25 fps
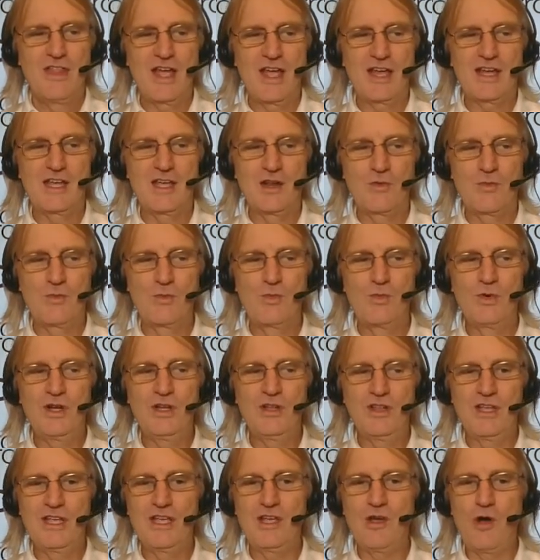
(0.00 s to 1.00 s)
that can
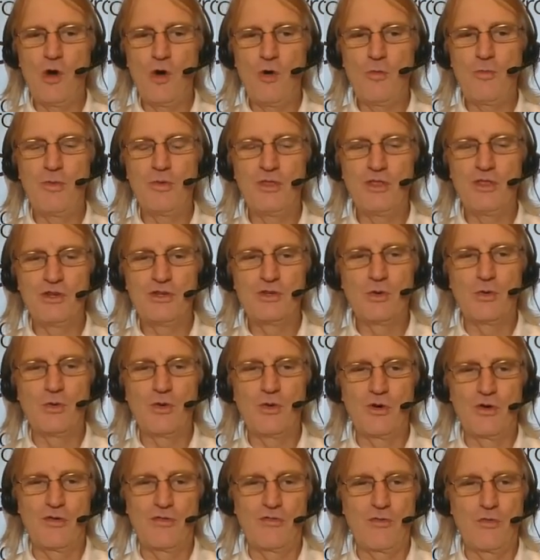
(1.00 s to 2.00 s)
really open the
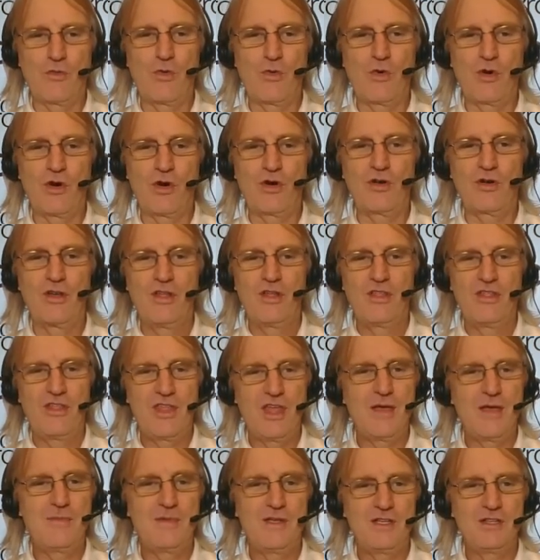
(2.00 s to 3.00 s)
door for
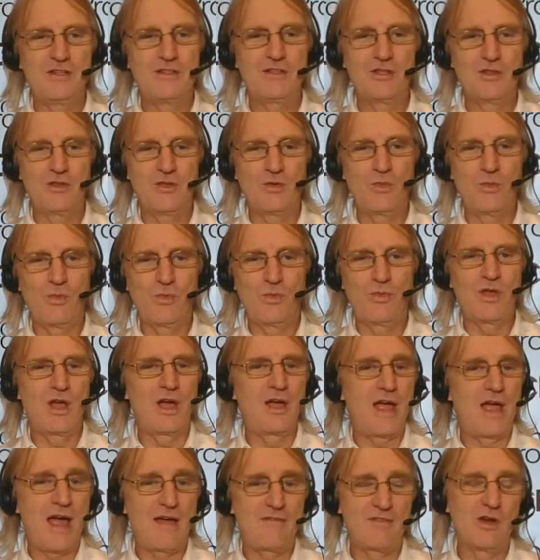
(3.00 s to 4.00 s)
them into the
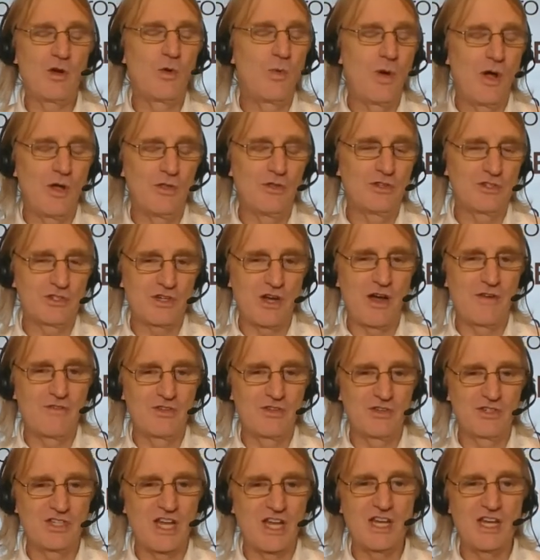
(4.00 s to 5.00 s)
having a wellness
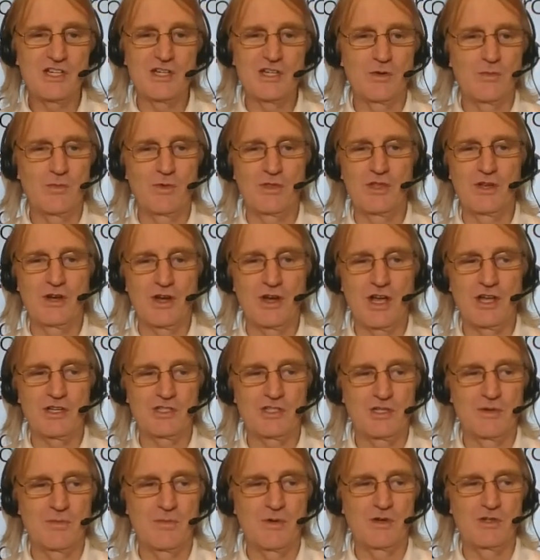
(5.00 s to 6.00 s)
conversation with their
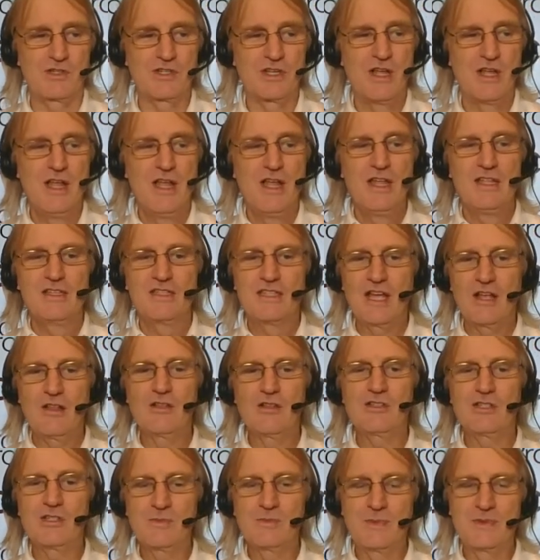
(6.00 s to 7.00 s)
customers.
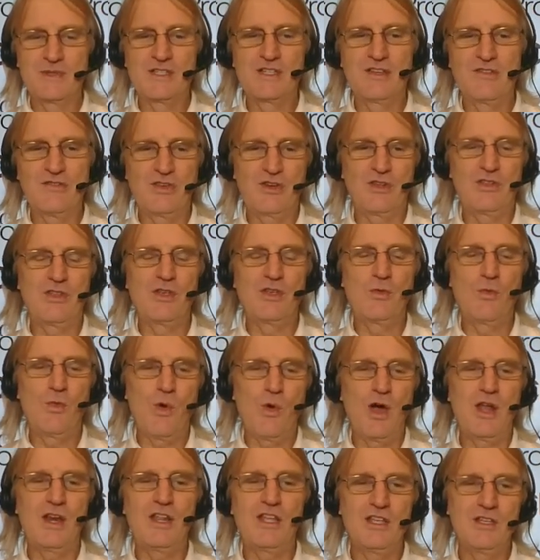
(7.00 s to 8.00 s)
Tell us specifically,
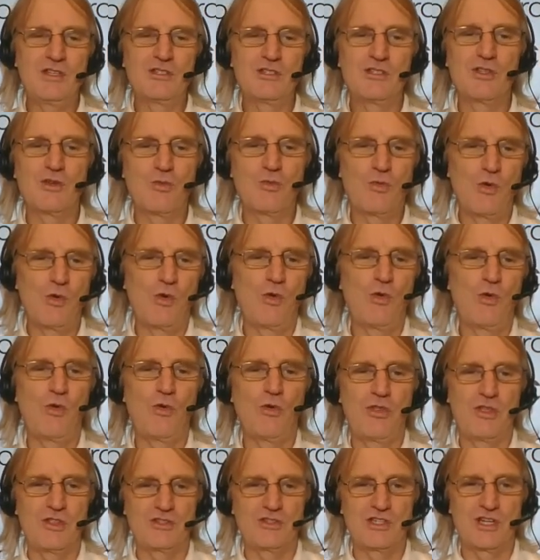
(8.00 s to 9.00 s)
what is the
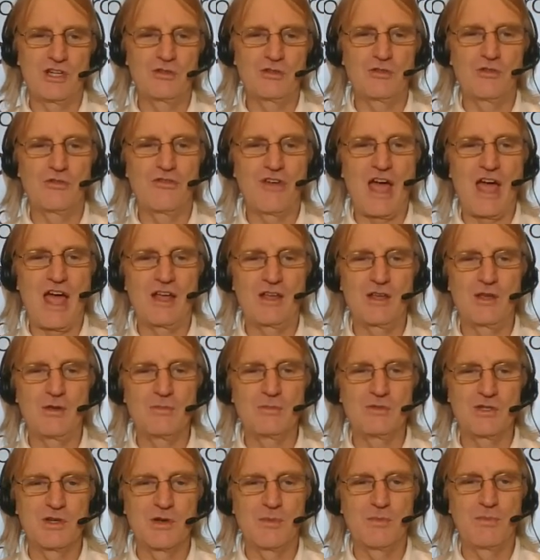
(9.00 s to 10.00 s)
role that central
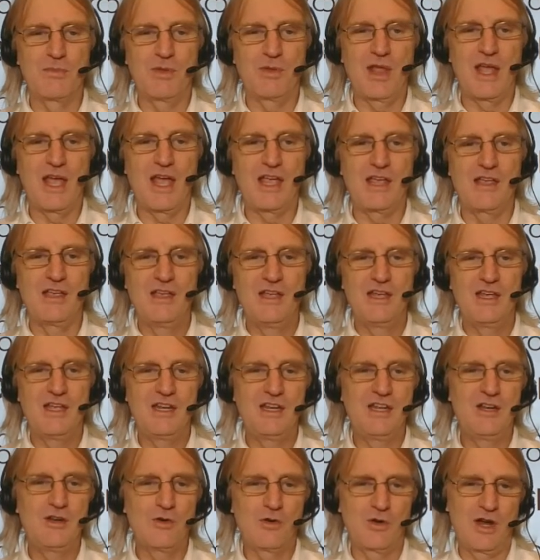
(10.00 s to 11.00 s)
vacuums can play
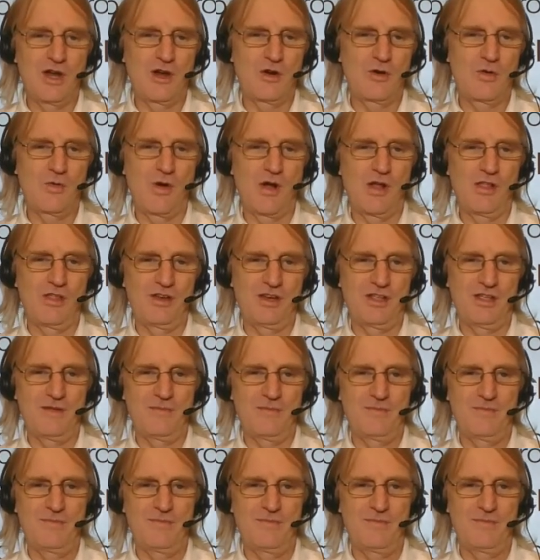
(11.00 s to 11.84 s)
in indoor air quality?